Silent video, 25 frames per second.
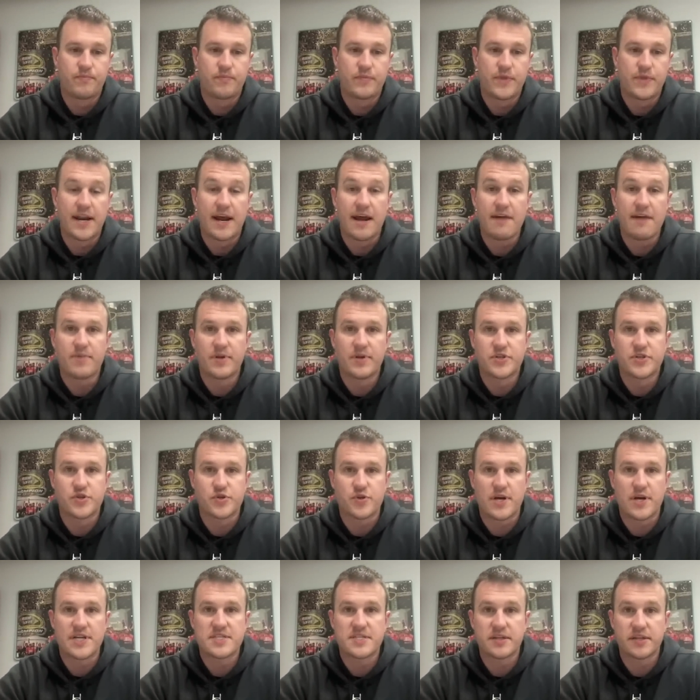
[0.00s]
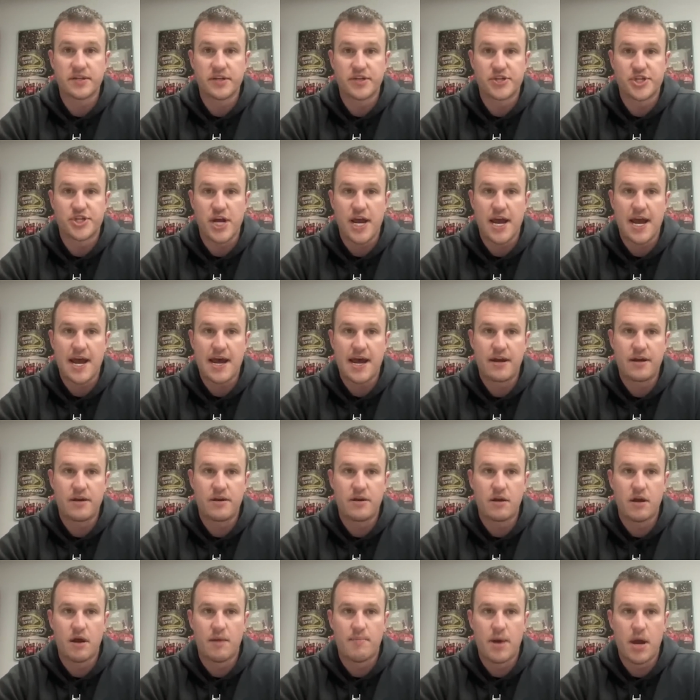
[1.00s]
that I've been stressing to Chad
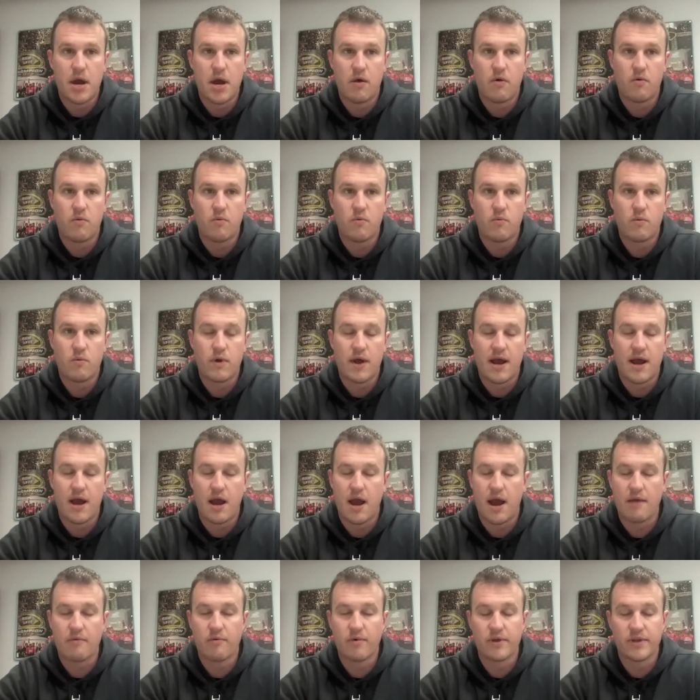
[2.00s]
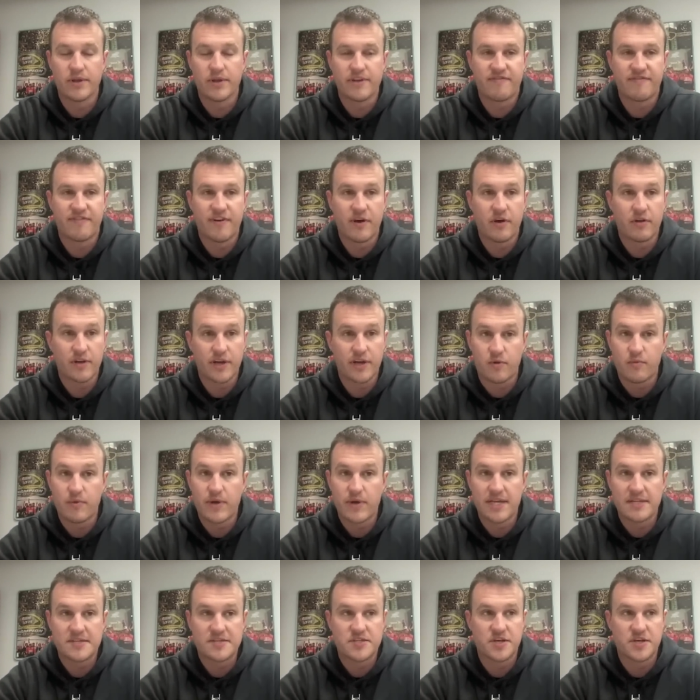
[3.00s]
about. I really felt like we had